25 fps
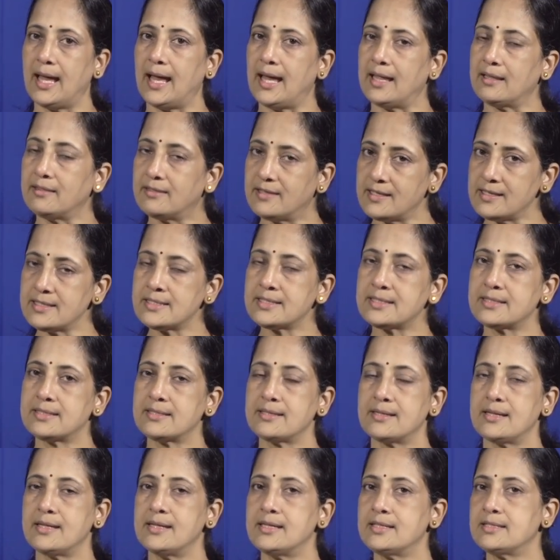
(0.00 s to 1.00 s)
And
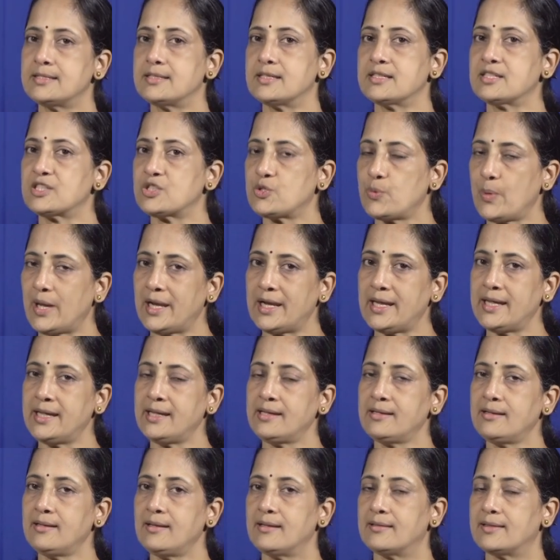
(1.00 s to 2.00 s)
this is the
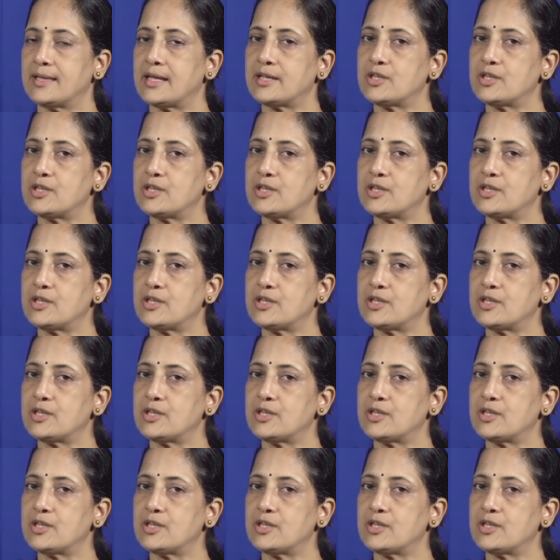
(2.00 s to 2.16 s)
swelling